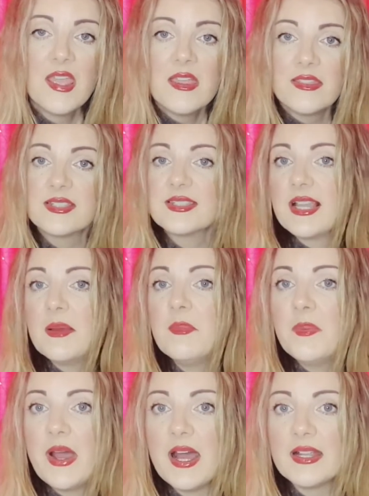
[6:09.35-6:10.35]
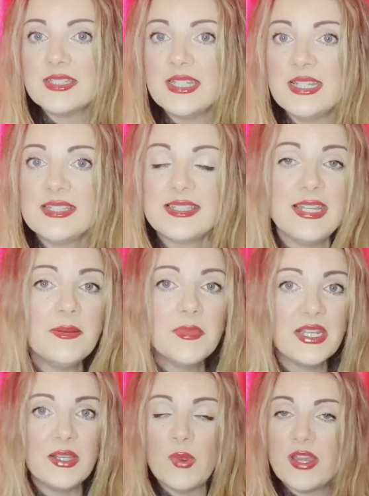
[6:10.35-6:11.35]
The slumber party
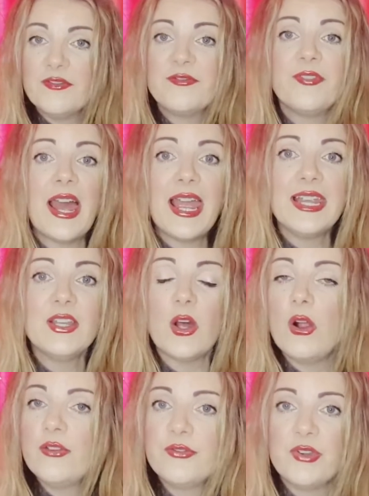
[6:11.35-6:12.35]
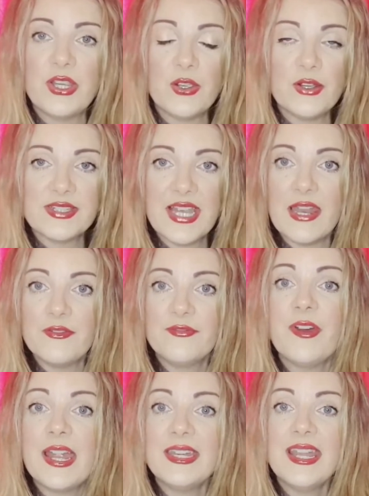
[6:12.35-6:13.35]
seemingly went fine, all 3 girls had
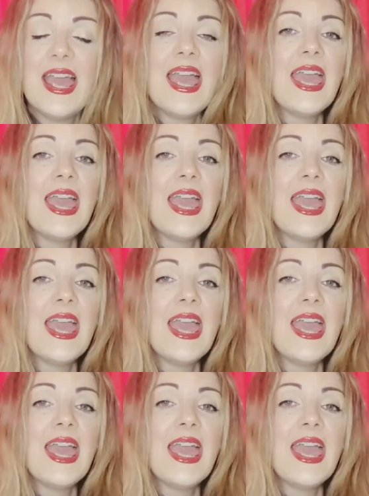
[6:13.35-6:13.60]
fun.